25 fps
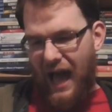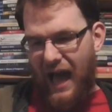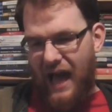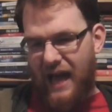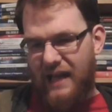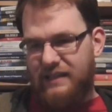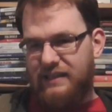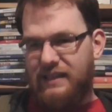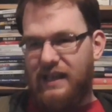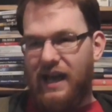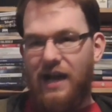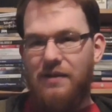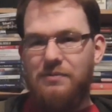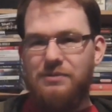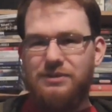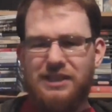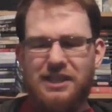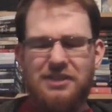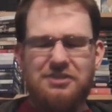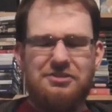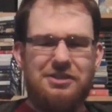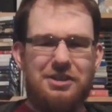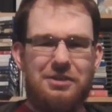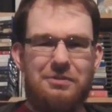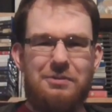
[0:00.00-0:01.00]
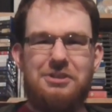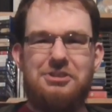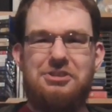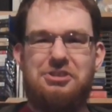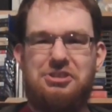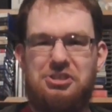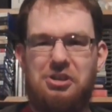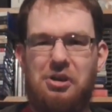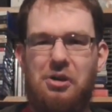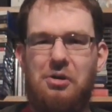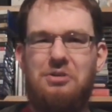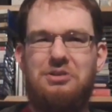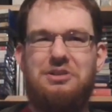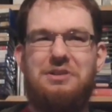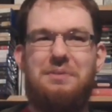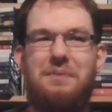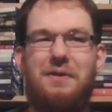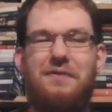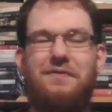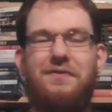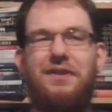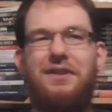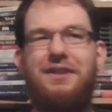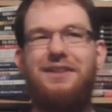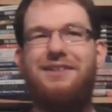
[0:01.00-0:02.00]
And I was actually quite shocked to
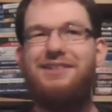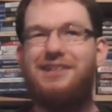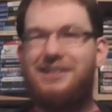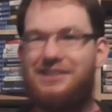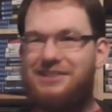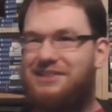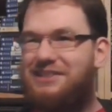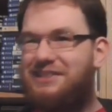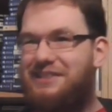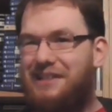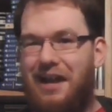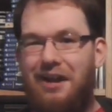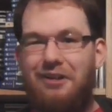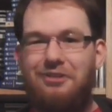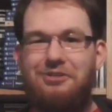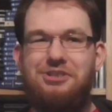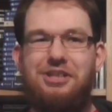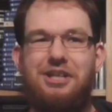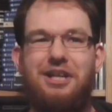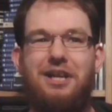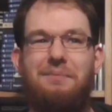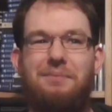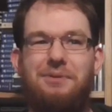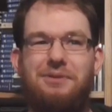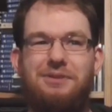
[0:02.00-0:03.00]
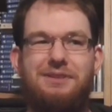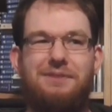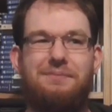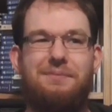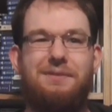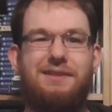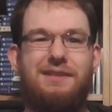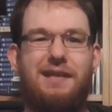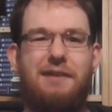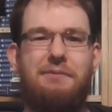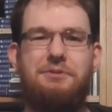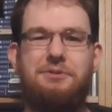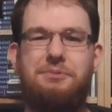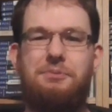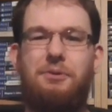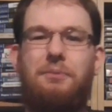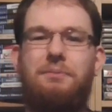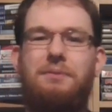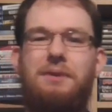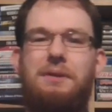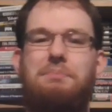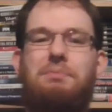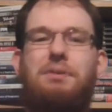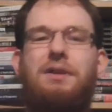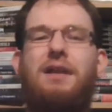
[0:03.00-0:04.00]
be feeling nostalgic about it, because I was
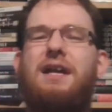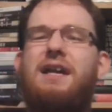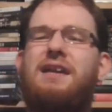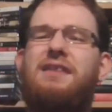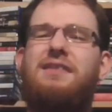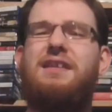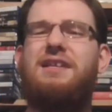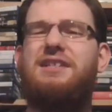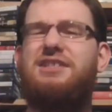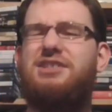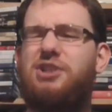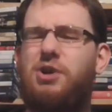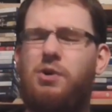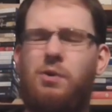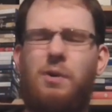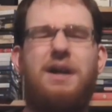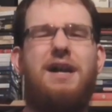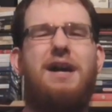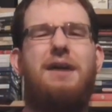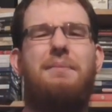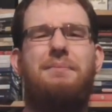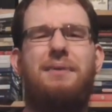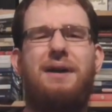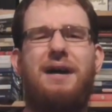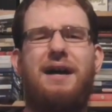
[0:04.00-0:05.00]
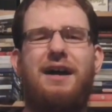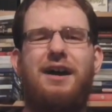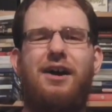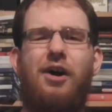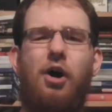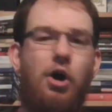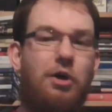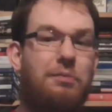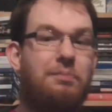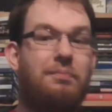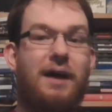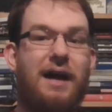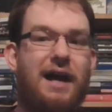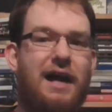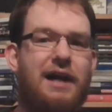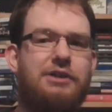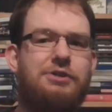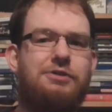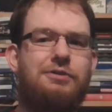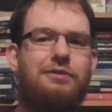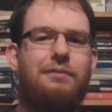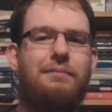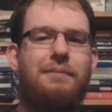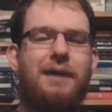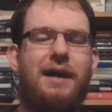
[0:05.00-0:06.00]
probably playing this quite a bit on my
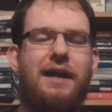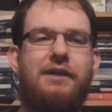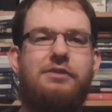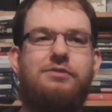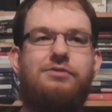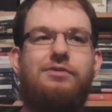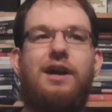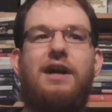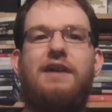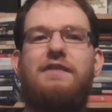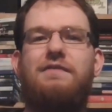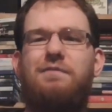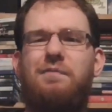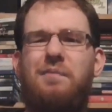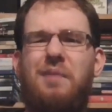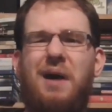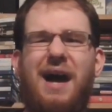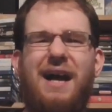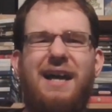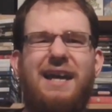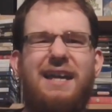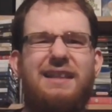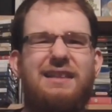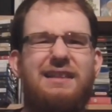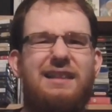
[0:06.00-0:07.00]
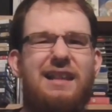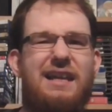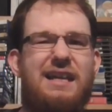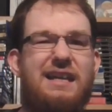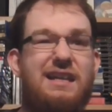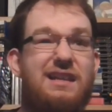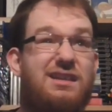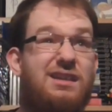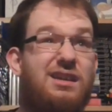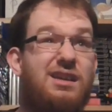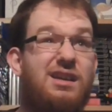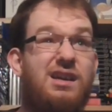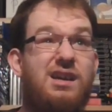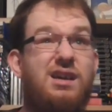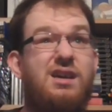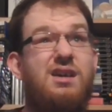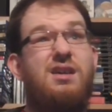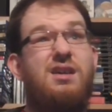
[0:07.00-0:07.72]
actual Mega Drive back in like